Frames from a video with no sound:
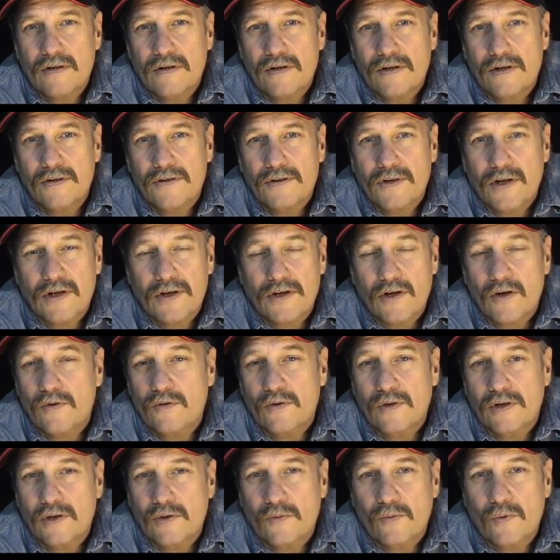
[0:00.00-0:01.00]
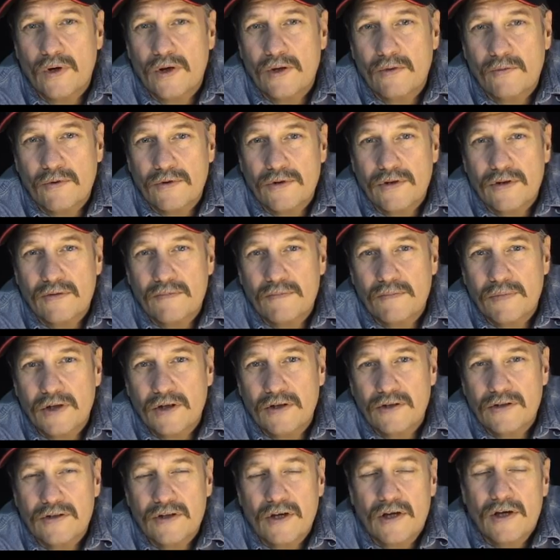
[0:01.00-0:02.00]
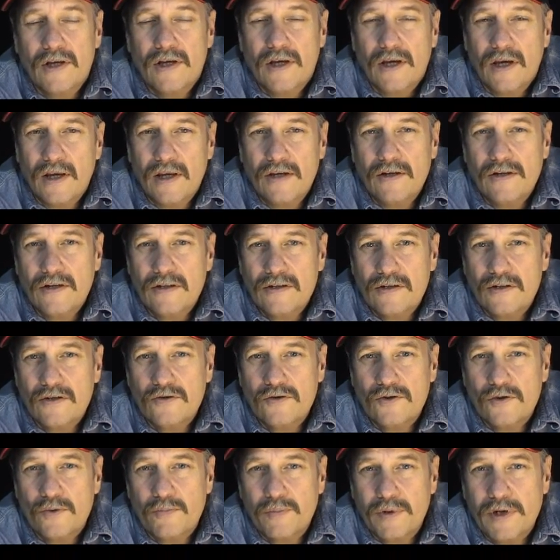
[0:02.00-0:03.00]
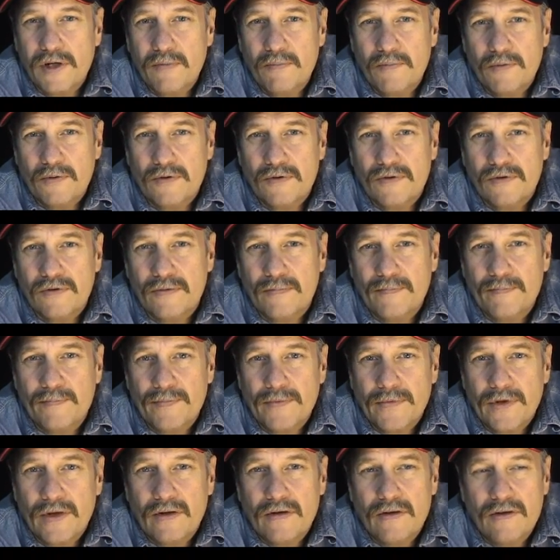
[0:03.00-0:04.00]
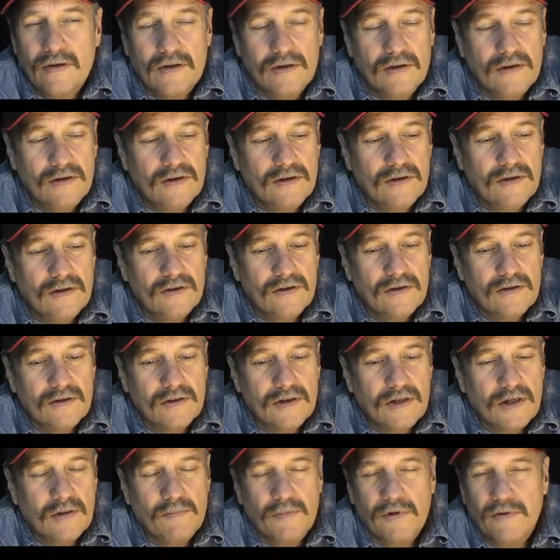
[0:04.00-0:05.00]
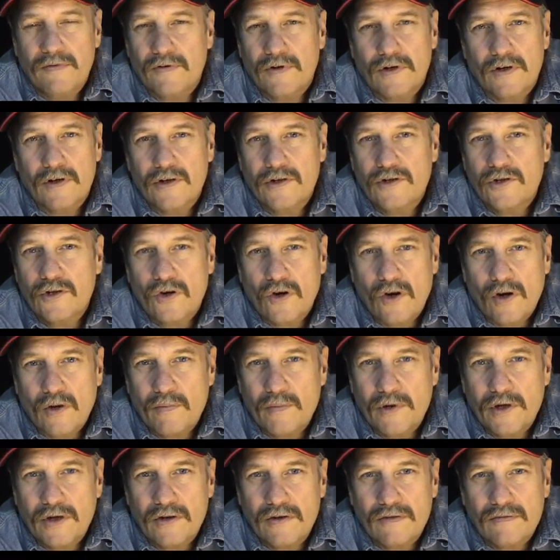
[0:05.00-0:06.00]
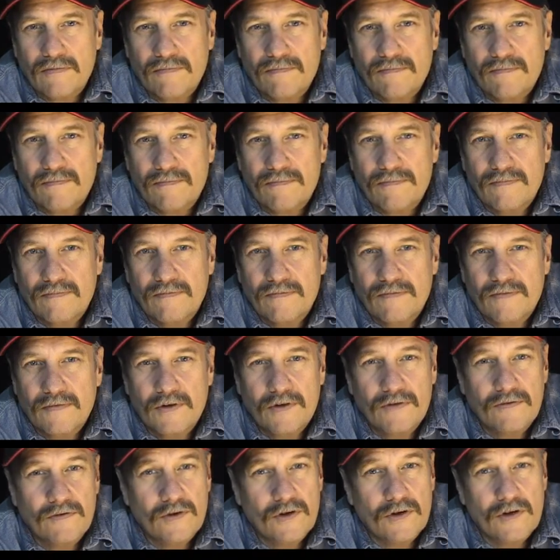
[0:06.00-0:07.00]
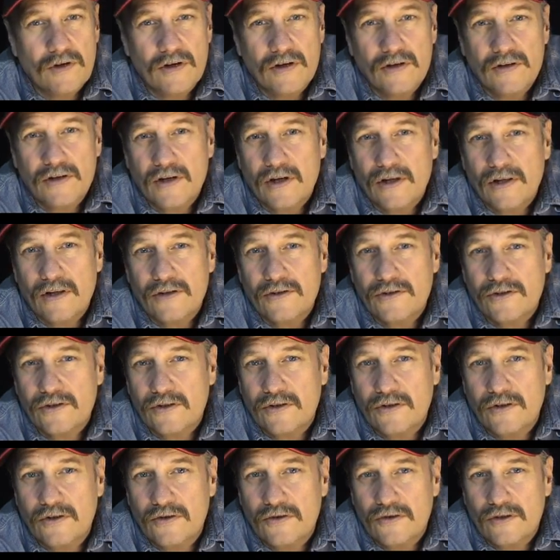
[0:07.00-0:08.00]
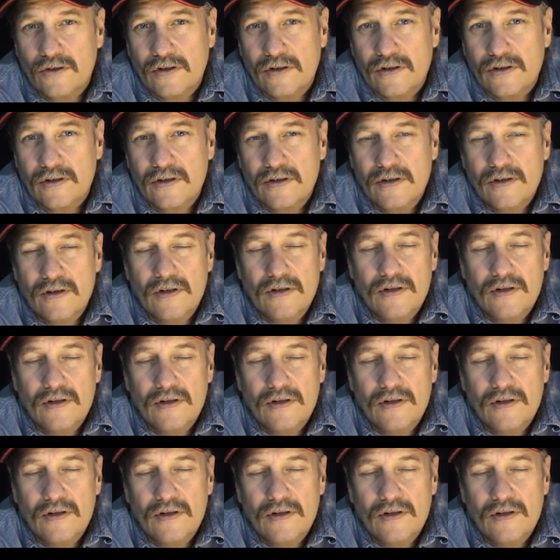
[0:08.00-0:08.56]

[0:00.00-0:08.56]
that they don't get away with it. Because antisocial people can be very charming. They're very intelligent usually.